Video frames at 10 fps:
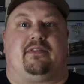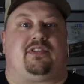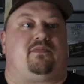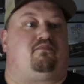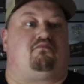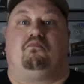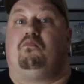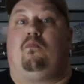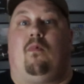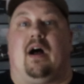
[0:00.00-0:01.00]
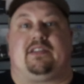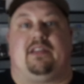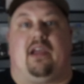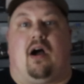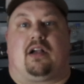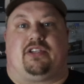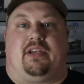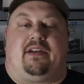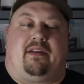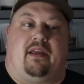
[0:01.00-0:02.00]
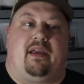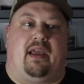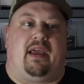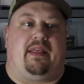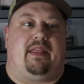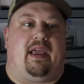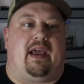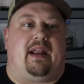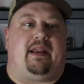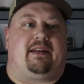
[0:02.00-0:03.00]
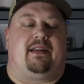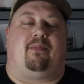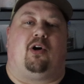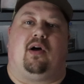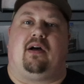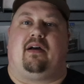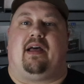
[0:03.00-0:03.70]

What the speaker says: I was watching the auction, and they had a double